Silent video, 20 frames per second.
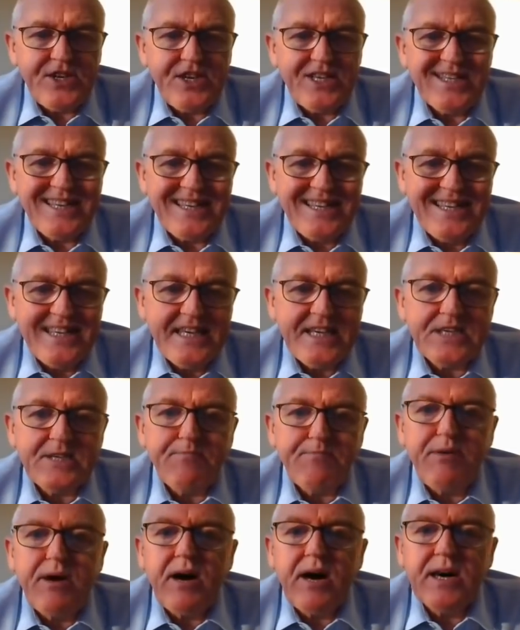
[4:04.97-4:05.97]
is at
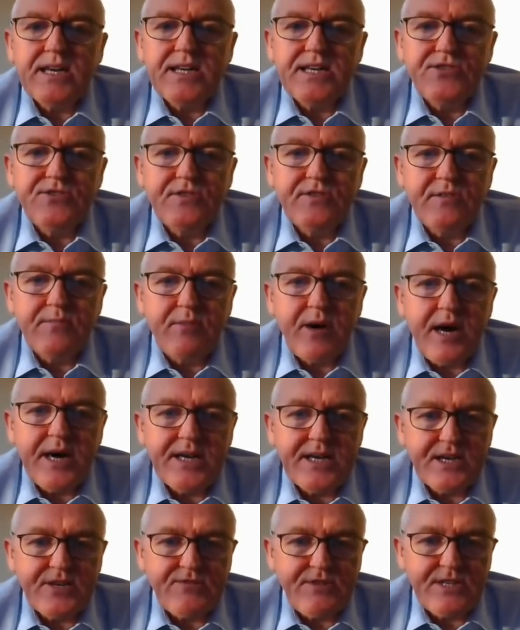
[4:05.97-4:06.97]
least partly driven by
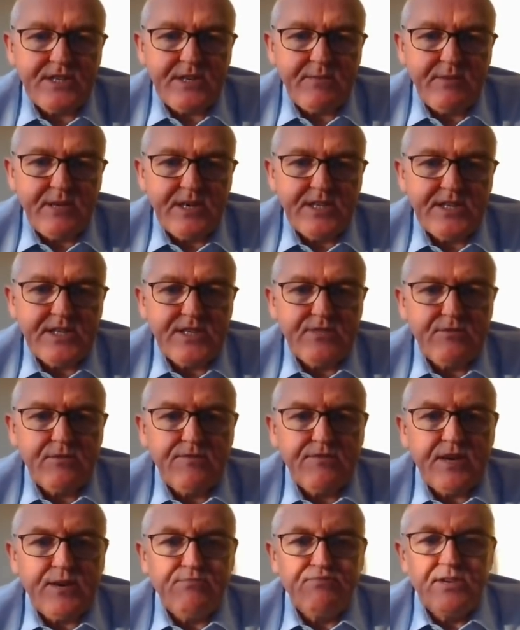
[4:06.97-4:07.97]
an increased ability to
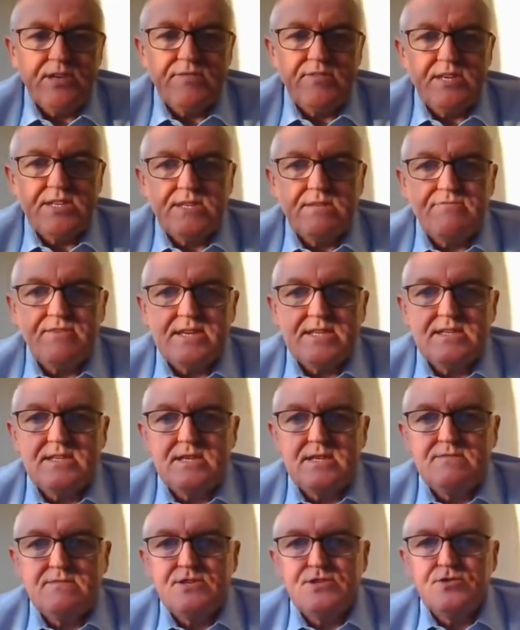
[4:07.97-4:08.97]
infect previous
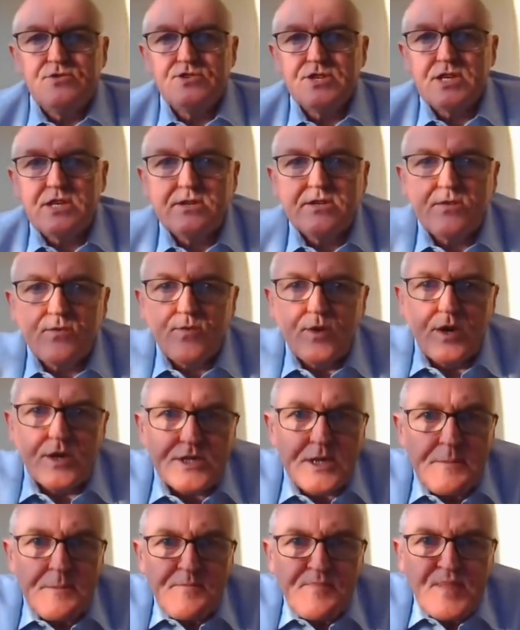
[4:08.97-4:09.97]
infected individuals. In other
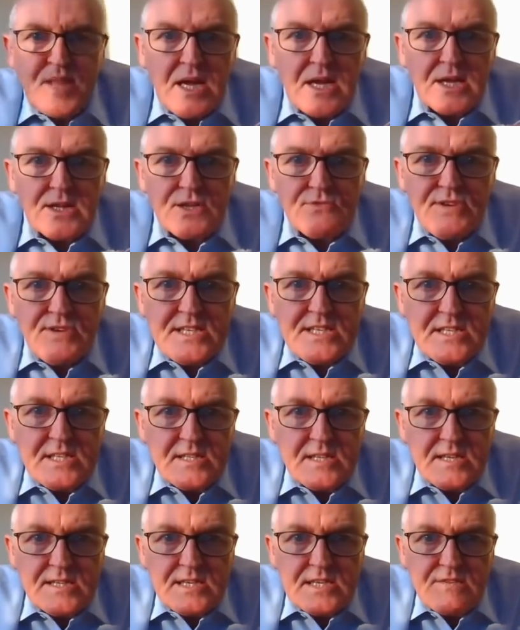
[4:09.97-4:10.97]
words, the
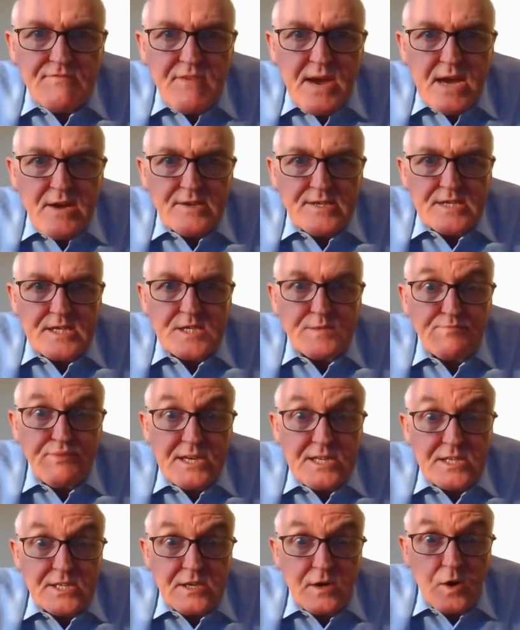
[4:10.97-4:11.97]
reason that this variant has
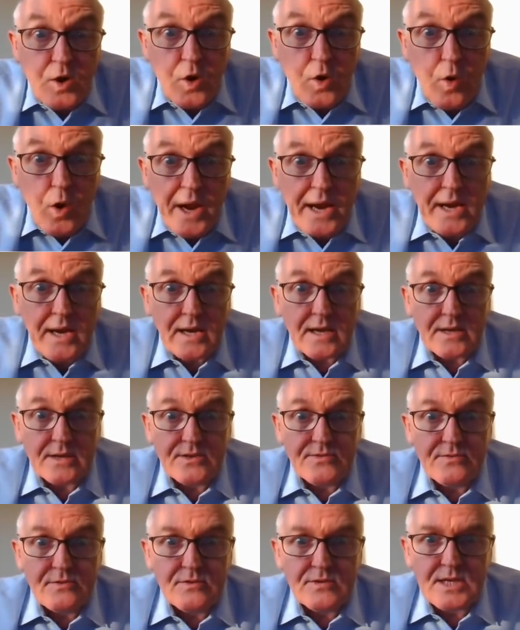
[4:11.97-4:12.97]
spread so quickly
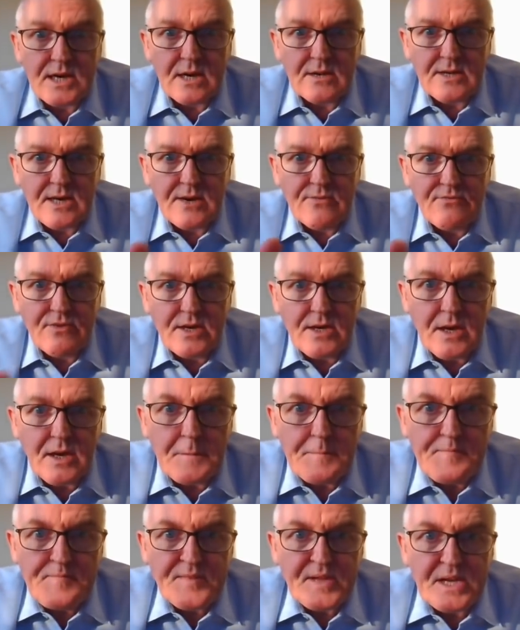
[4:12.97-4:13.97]
through South
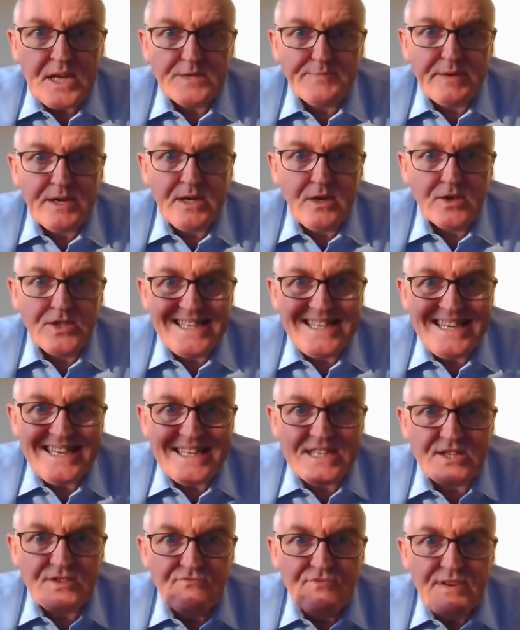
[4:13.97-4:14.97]
Africa is because it
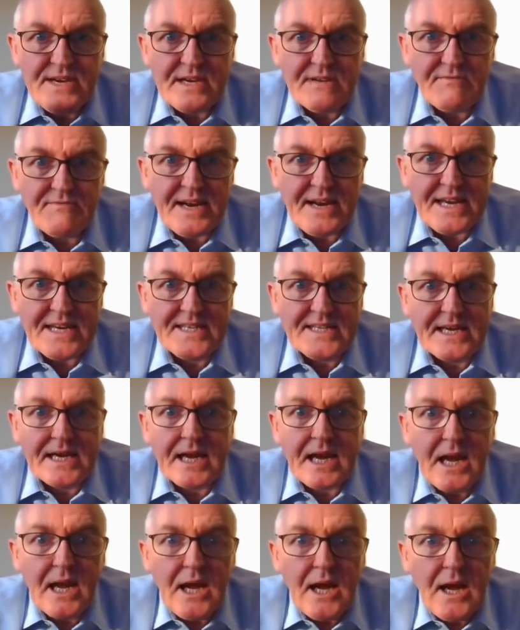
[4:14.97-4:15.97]
is
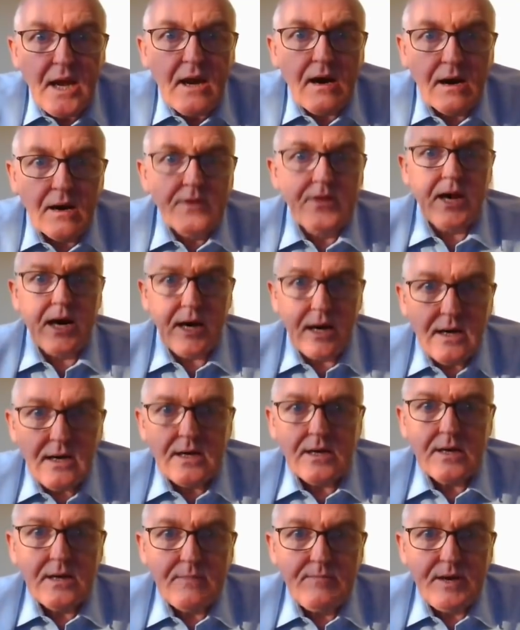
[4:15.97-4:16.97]
reinfecting other
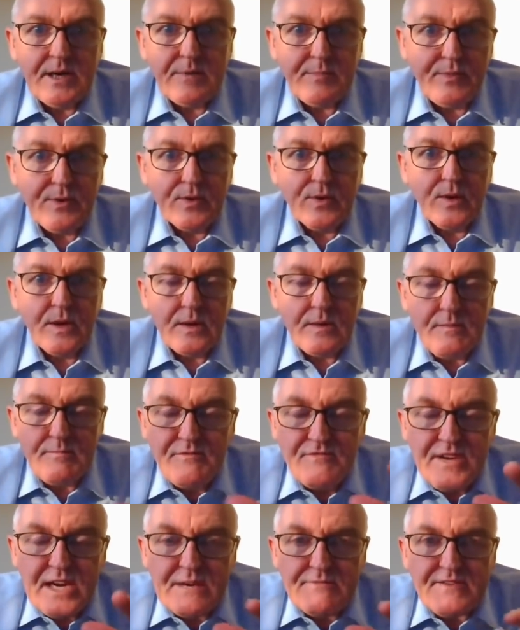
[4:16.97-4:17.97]
people,
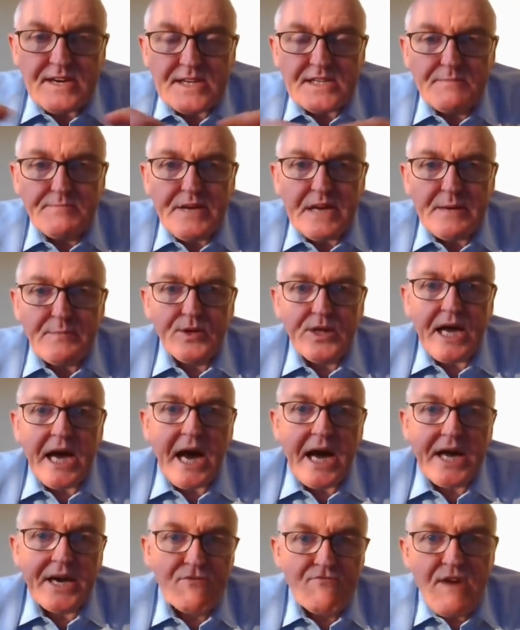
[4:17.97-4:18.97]
reinfecting people that
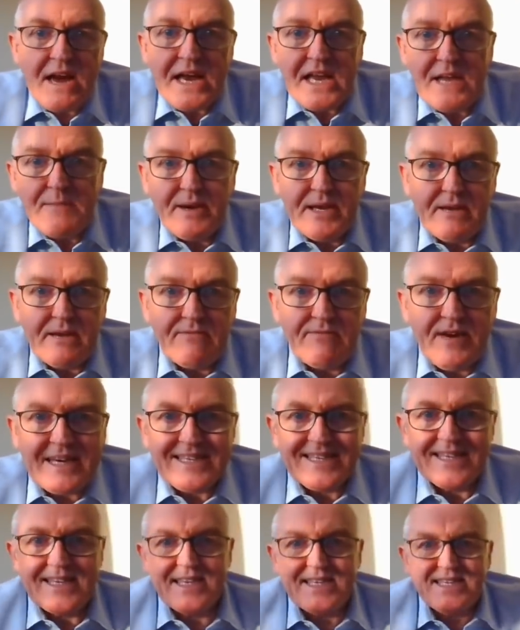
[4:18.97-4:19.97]
had already been
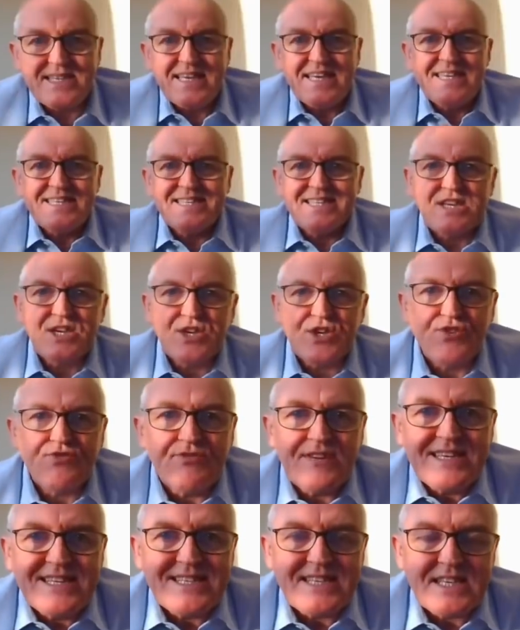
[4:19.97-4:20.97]
infected. It's
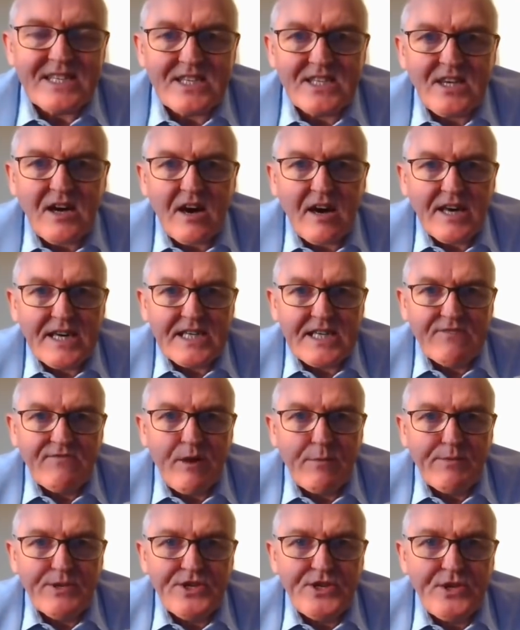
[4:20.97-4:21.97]
increased its target of
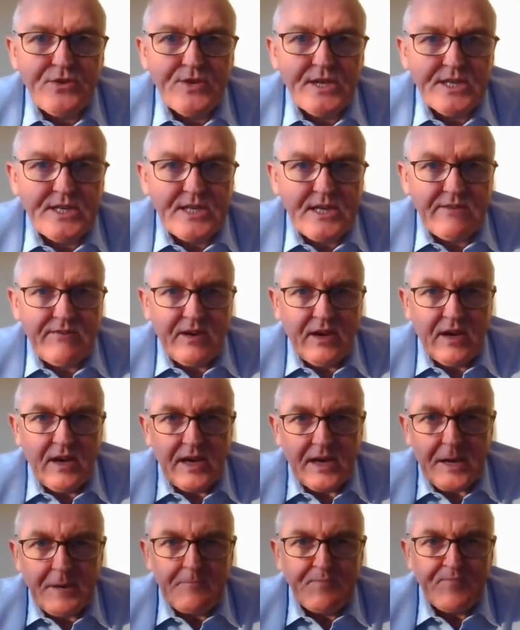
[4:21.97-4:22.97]
opportunity, if you
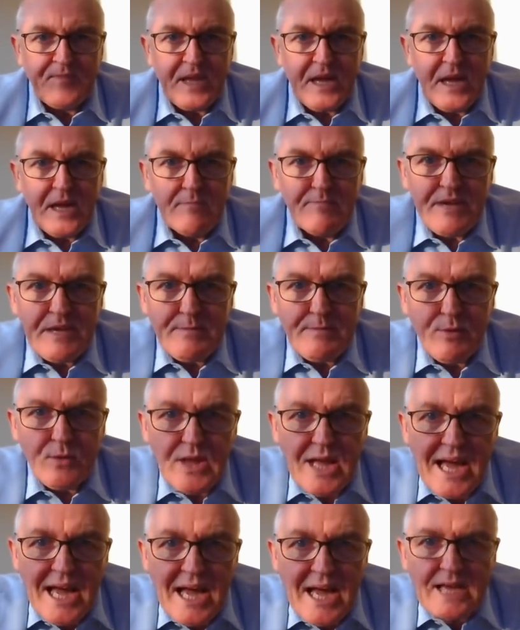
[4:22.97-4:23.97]
like. People
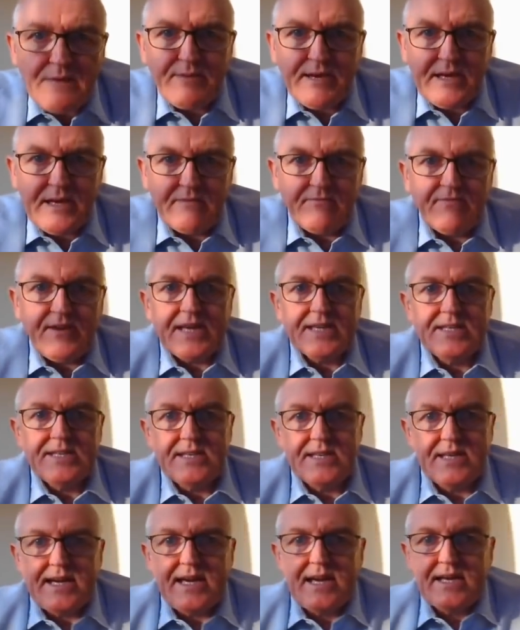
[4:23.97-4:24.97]
that had been
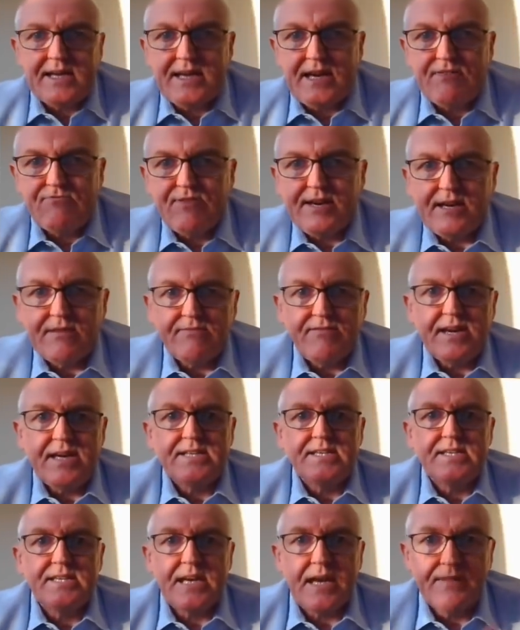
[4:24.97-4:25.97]
infected can get
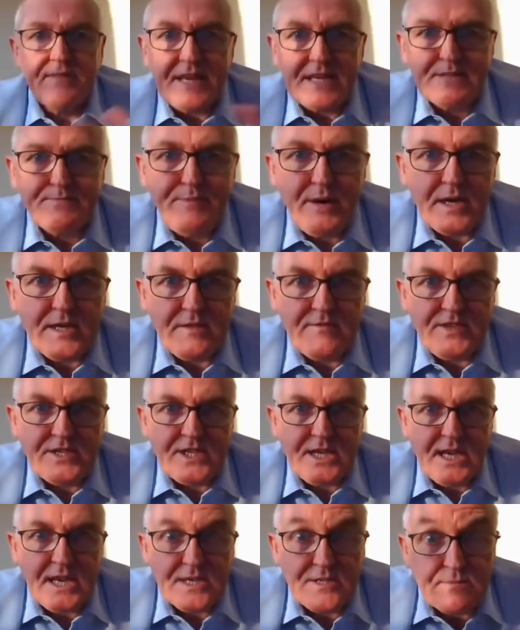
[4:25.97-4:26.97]
reinfected, and that's part of the
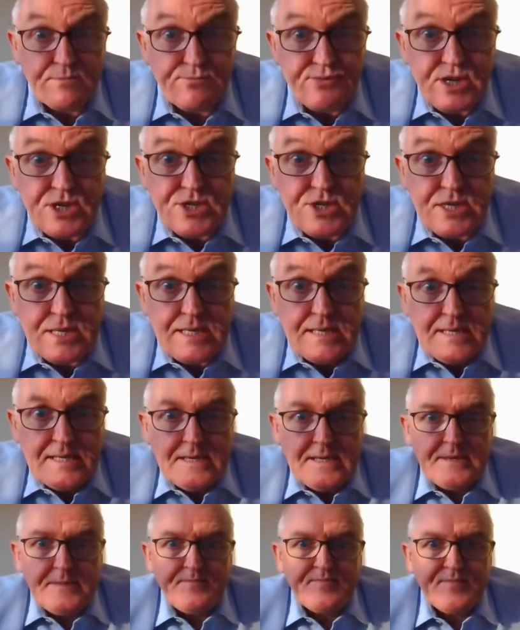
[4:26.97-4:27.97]
selection pressure.
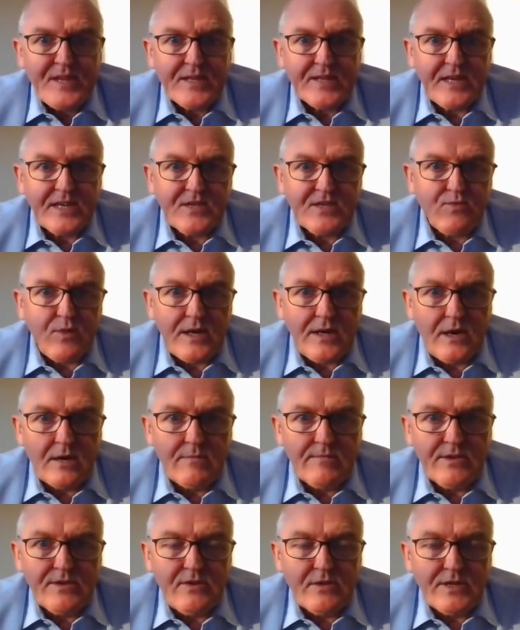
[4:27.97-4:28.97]
That's why
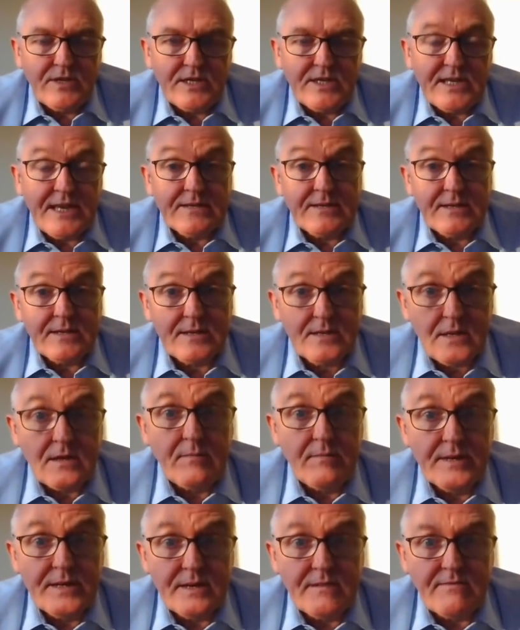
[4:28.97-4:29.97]
Omicron is now the
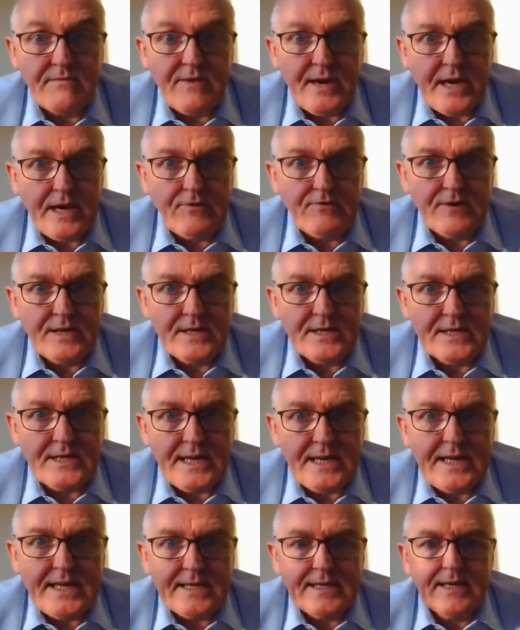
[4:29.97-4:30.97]
dominant variant
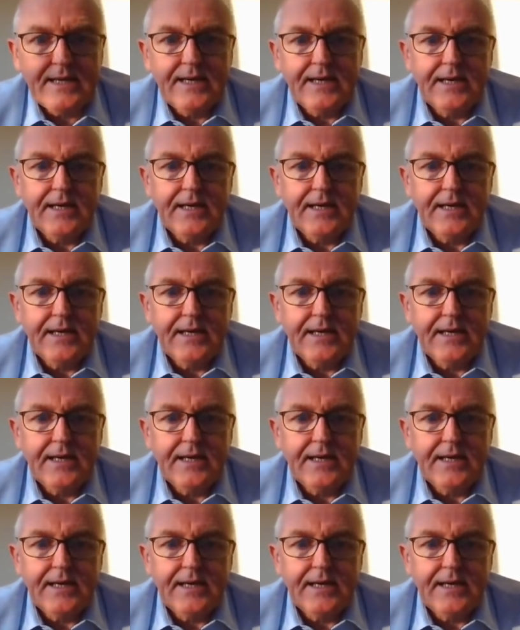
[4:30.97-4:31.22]
in